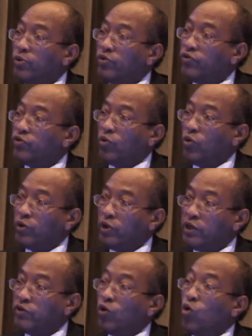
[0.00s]
It's no
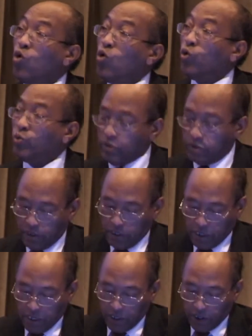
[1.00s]
longer the old
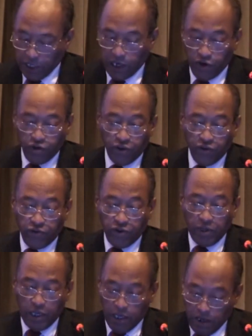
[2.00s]
relations,
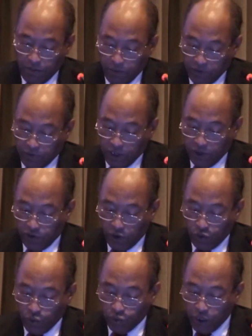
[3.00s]
but there is a
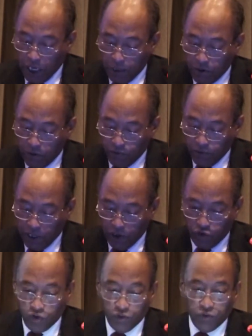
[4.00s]
new type of
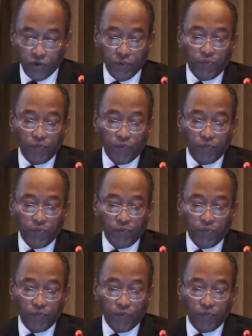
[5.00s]
relations.